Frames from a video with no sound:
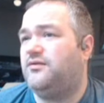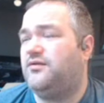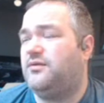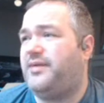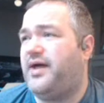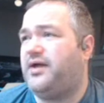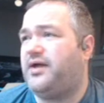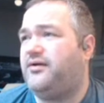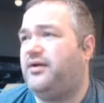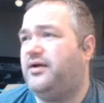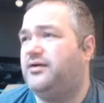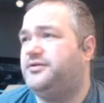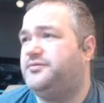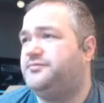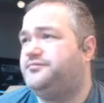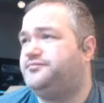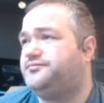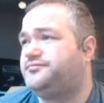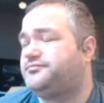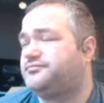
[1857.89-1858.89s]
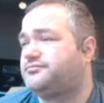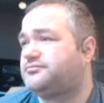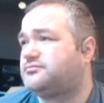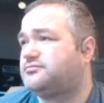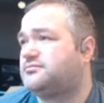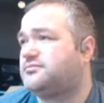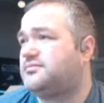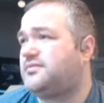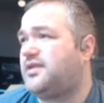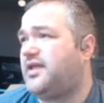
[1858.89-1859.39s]
background.
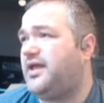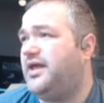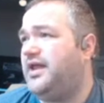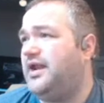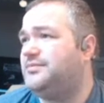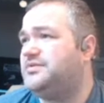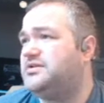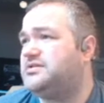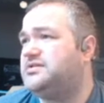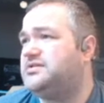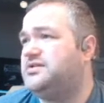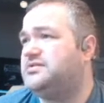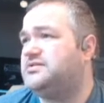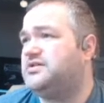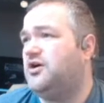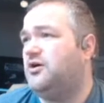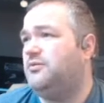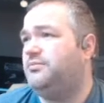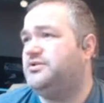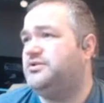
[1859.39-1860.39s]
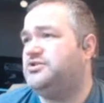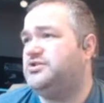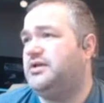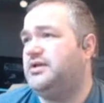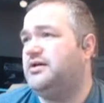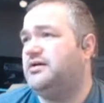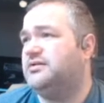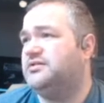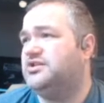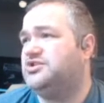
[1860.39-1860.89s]
And I'm just using
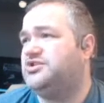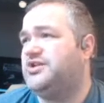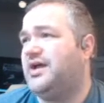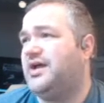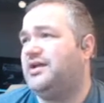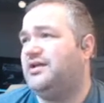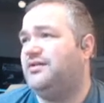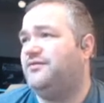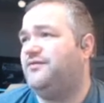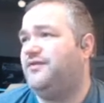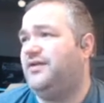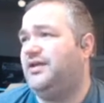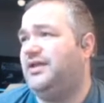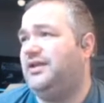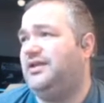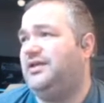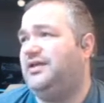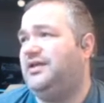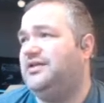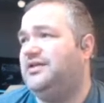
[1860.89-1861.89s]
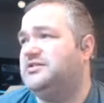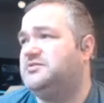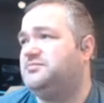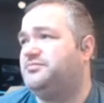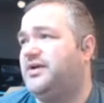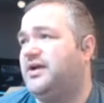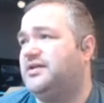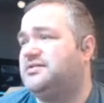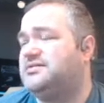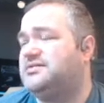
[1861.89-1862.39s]
OpenGL to check if any key is
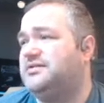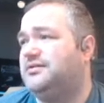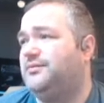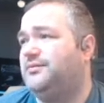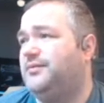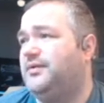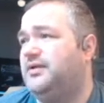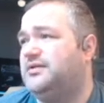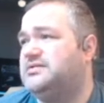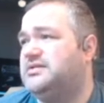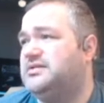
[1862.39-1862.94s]
pressed. And I'm using